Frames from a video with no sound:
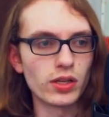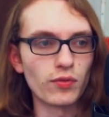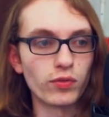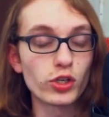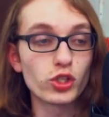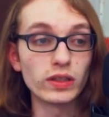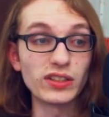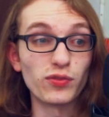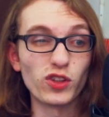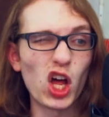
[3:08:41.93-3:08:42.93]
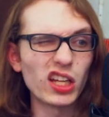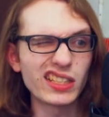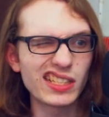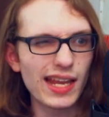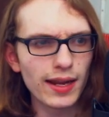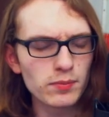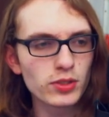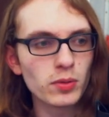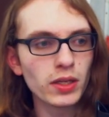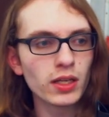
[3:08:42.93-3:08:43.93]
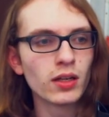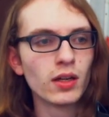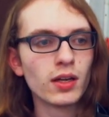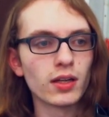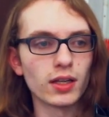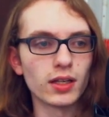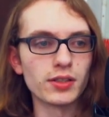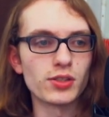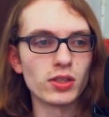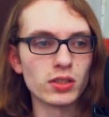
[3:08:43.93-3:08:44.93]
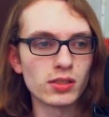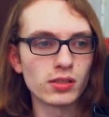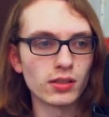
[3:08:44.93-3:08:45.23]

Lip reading: a virtually flawless game to me. Assault,